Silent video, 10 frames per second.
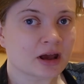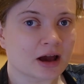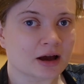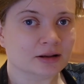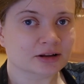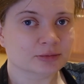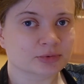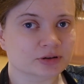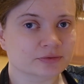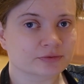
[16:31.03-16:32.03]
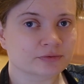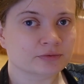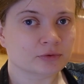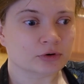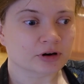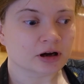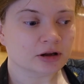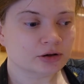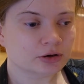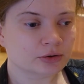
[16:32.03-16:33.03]
and a little bit of
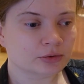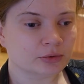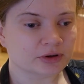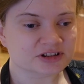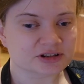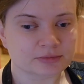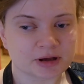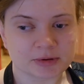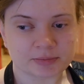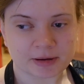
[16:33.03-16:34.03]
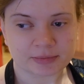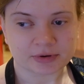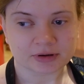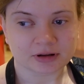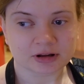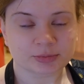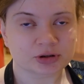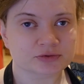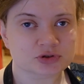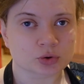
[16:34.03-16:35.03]
oregano and some maybe pepper and a little bit
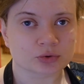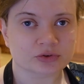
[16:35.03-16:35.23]
of salt,